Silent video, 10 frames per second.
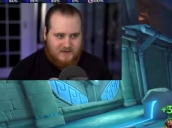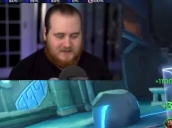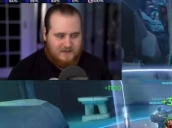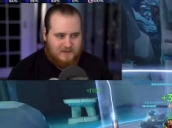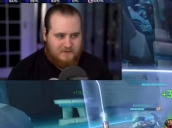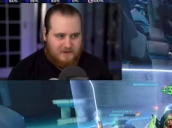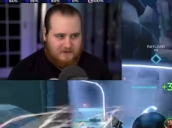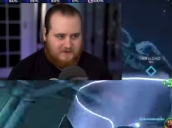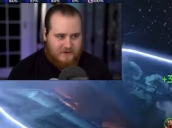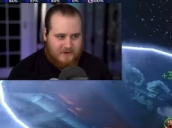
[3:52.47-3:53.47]
It's a Q heal
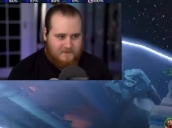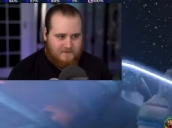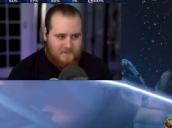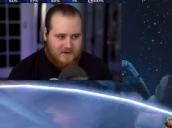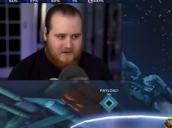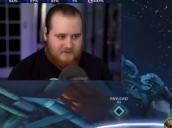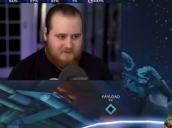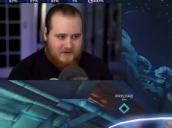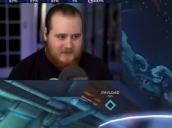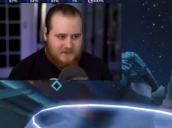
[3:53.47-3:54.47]
for him. Hello,
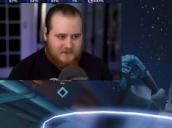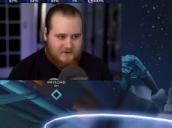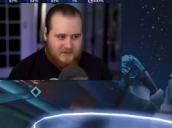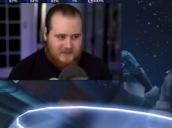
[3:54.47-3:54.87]
Vatu.